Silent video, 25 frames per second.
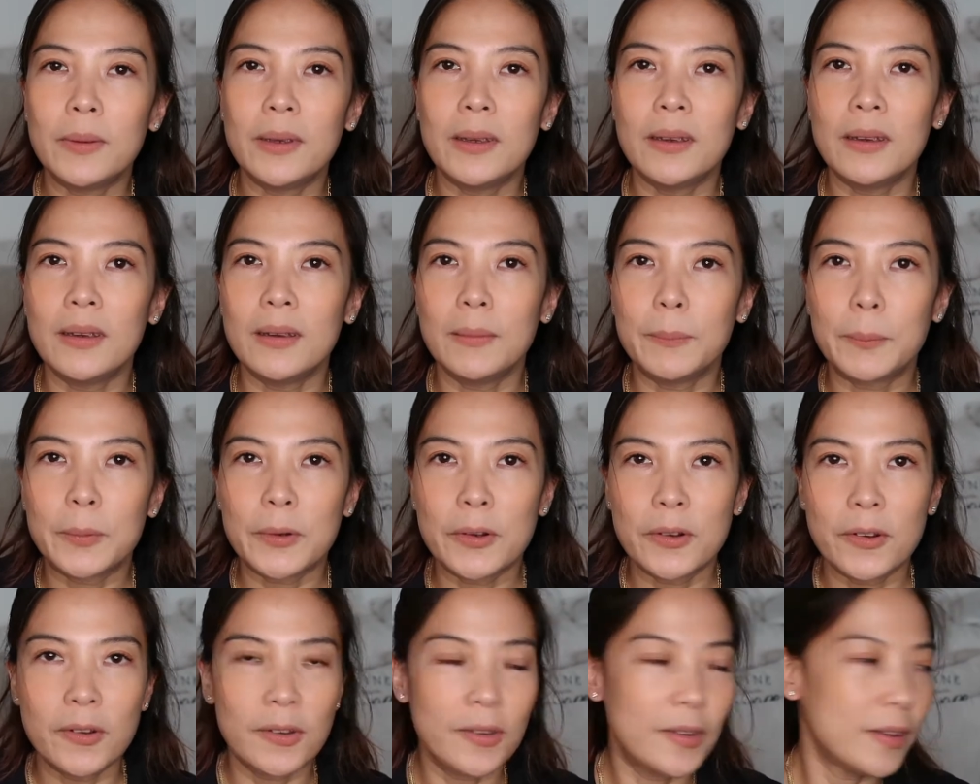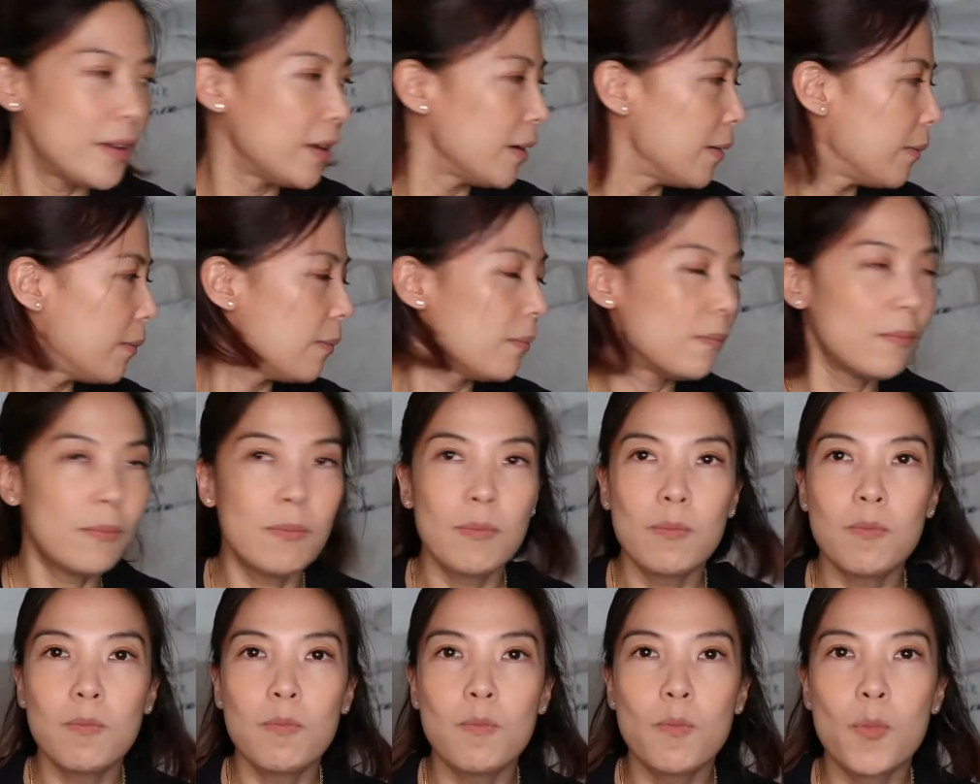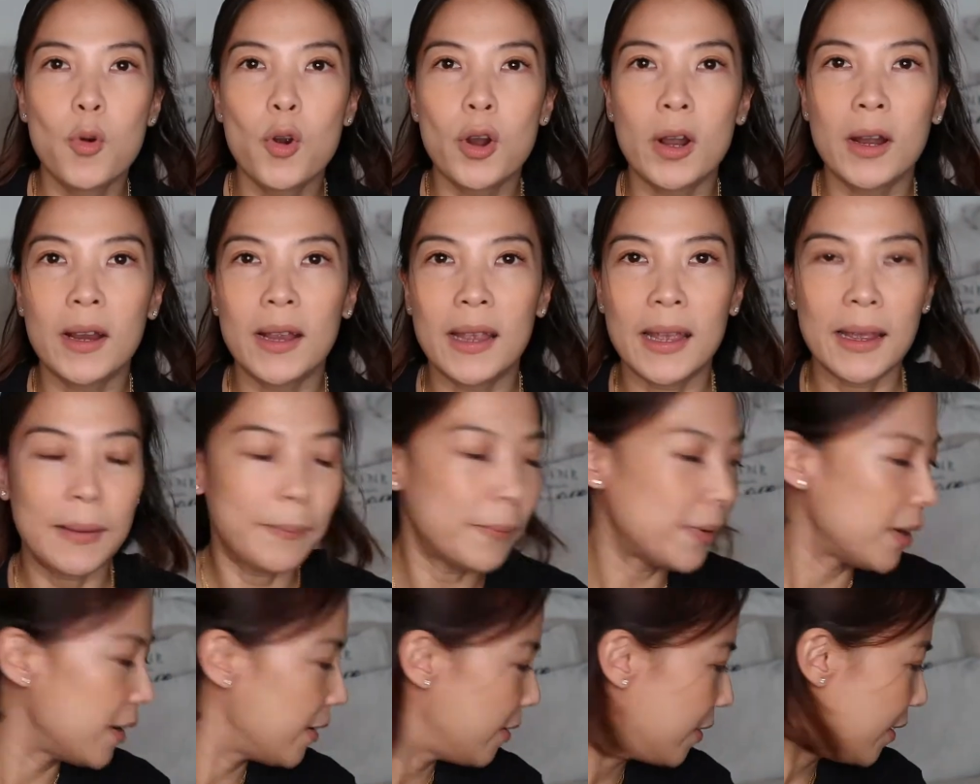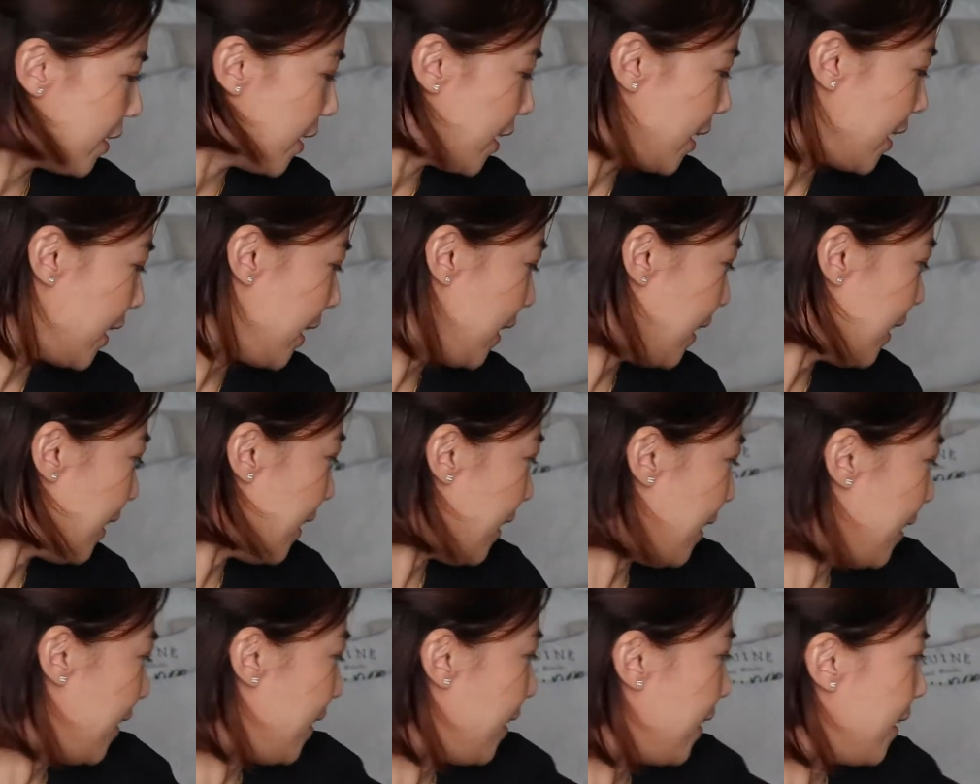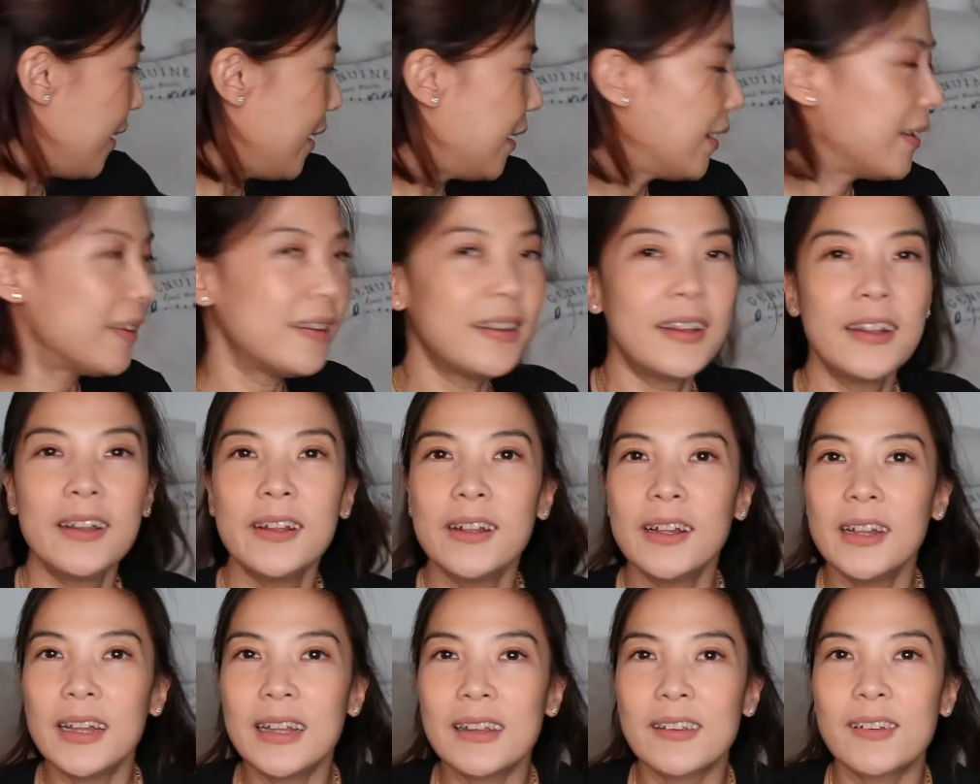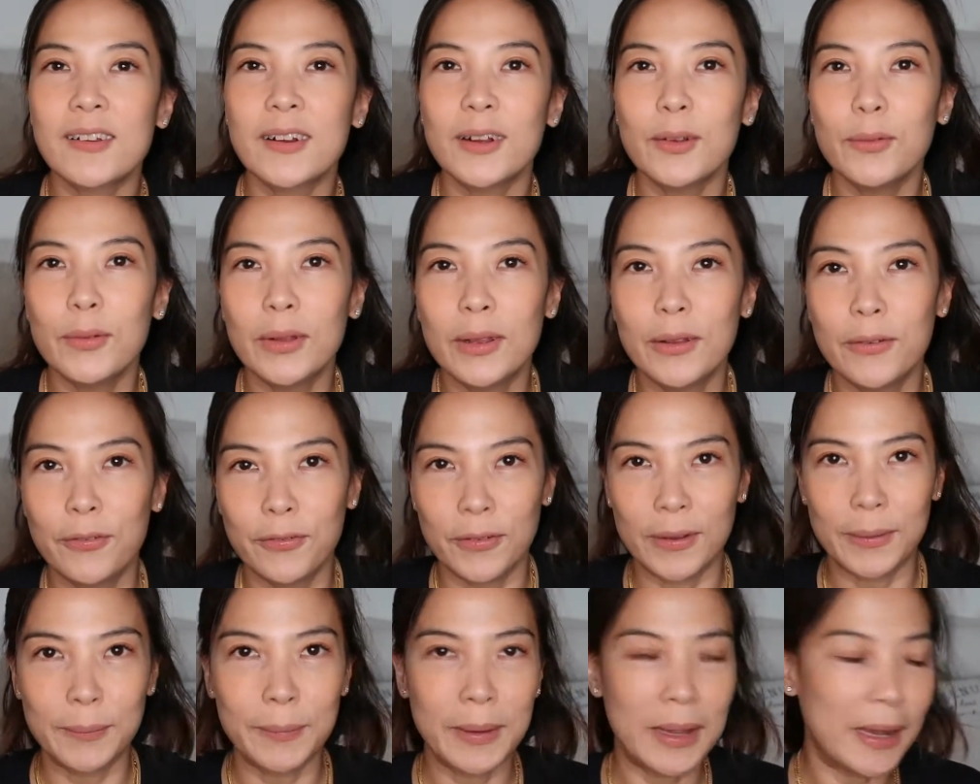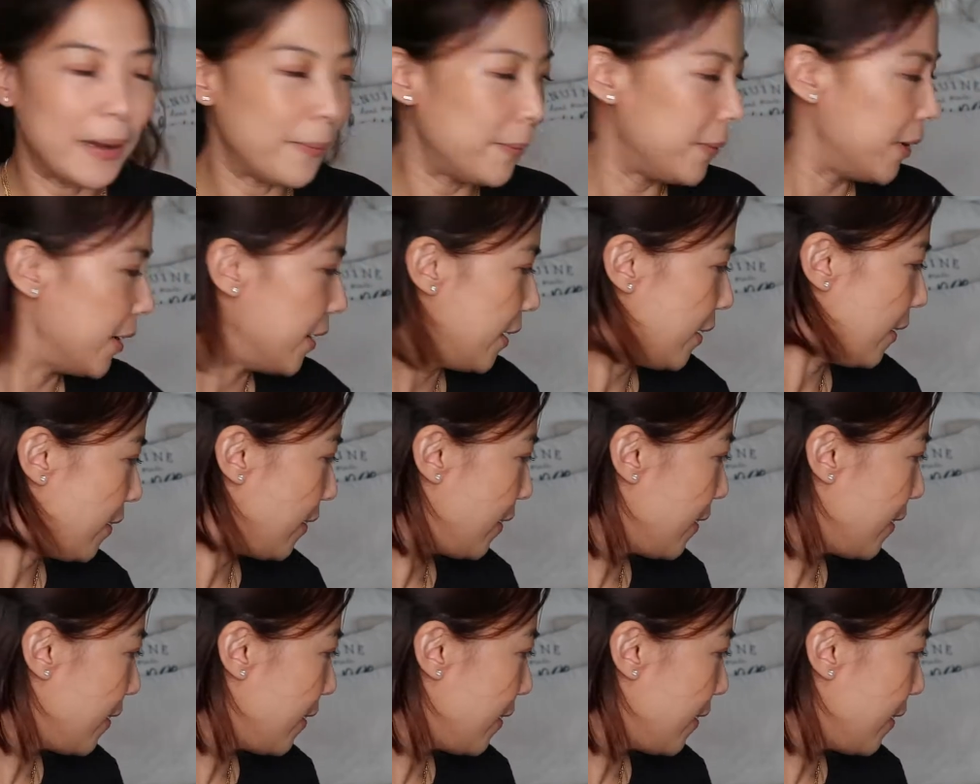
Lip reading: me purchasing more cameras than I need. So let's start with the film cameras.